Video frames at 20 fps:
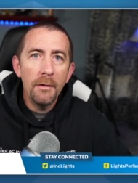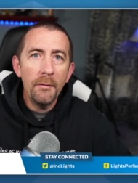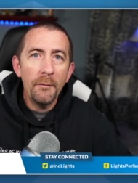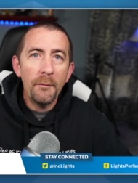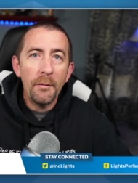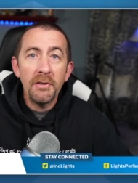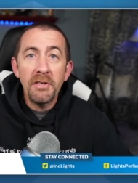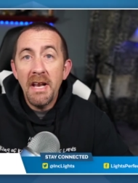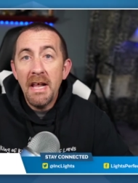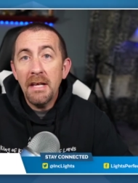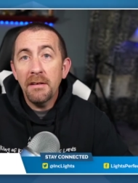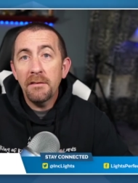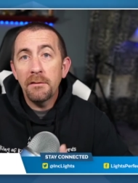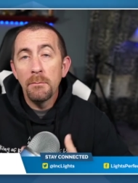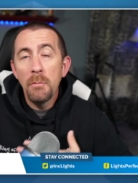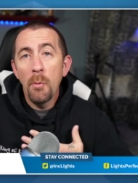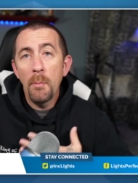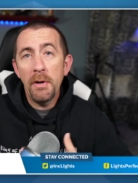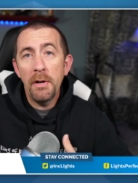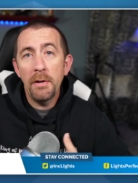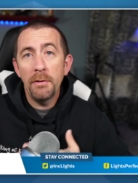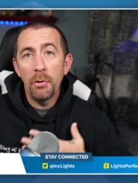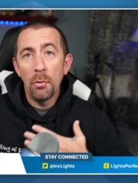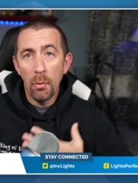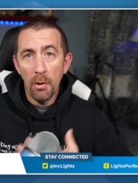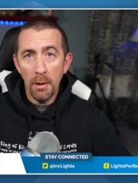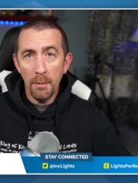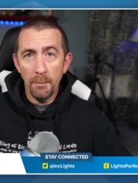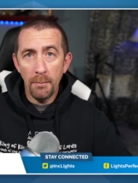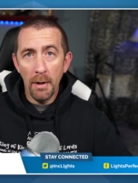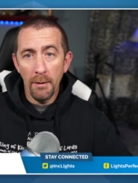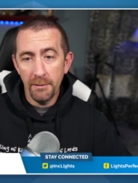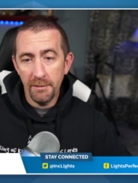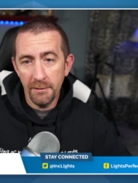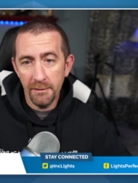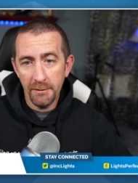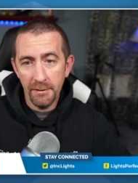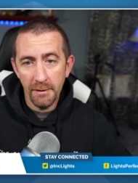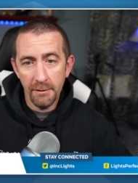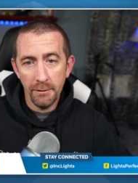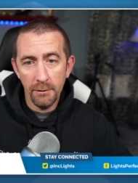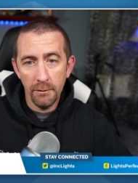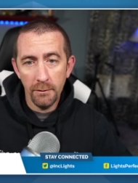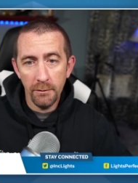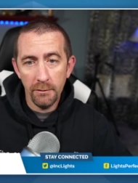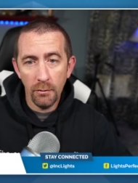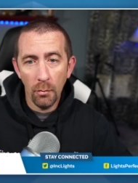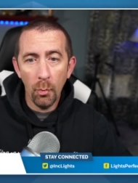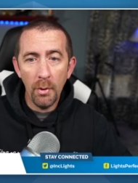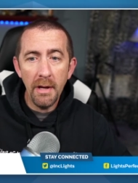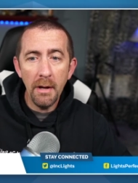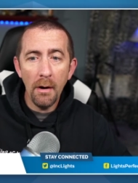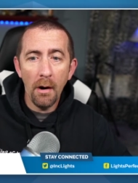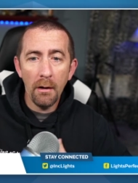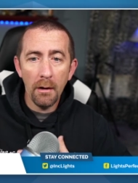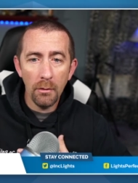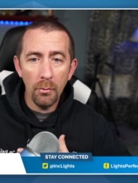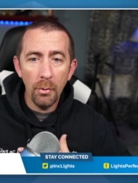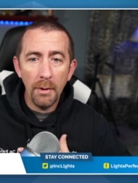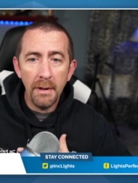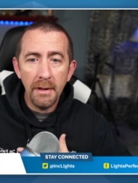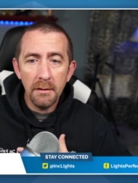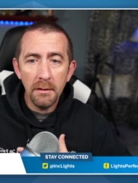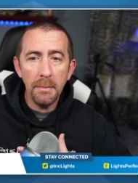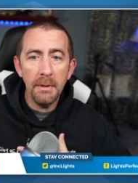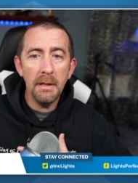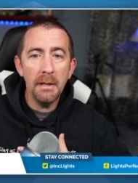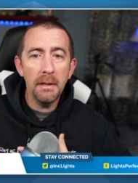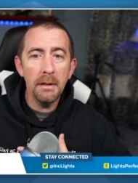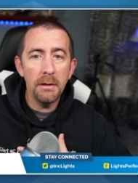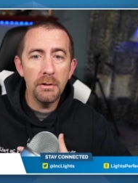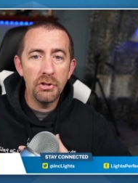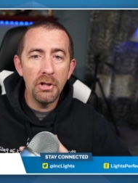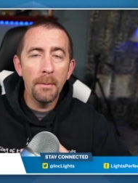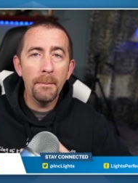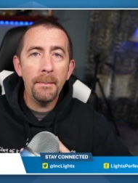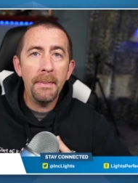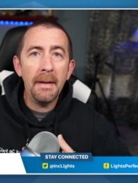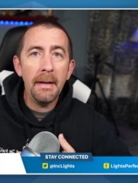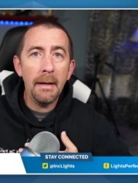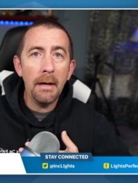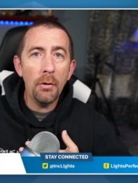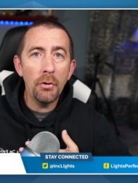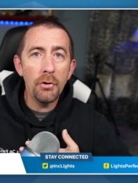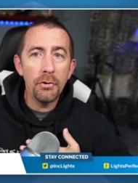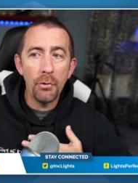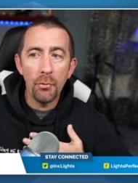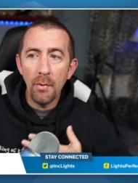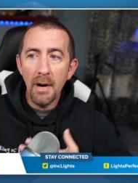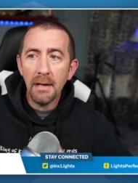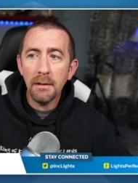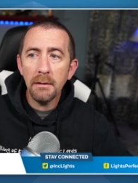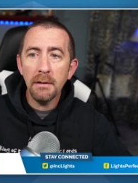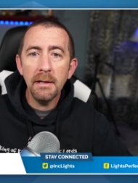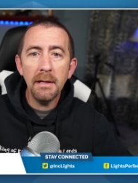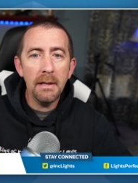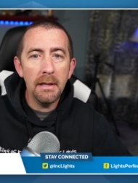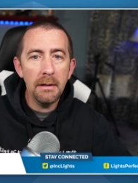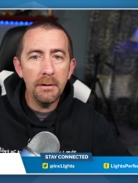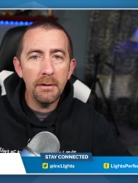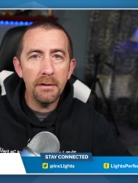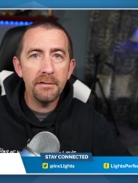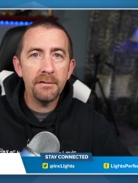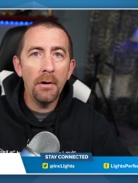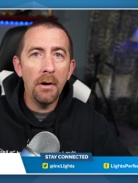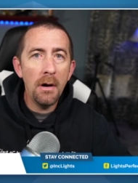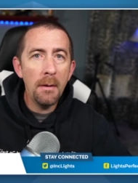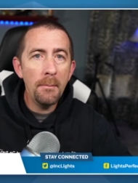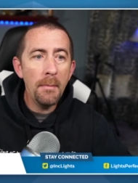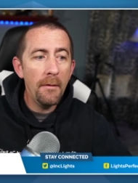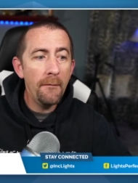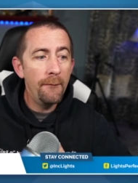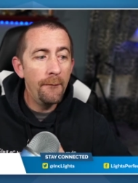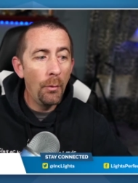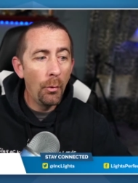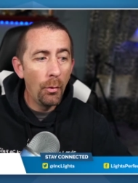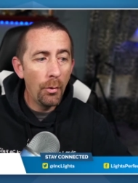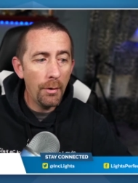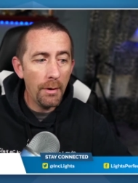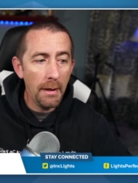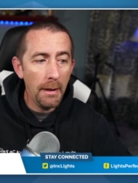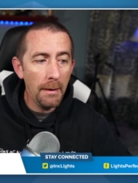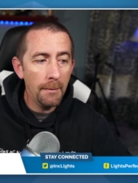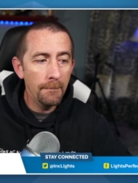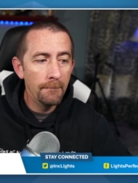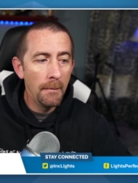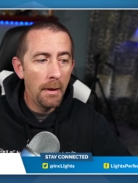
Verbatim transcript: For today's moment in the Word, brothers and sisters, we are going to be jumping directly into Psalm 40,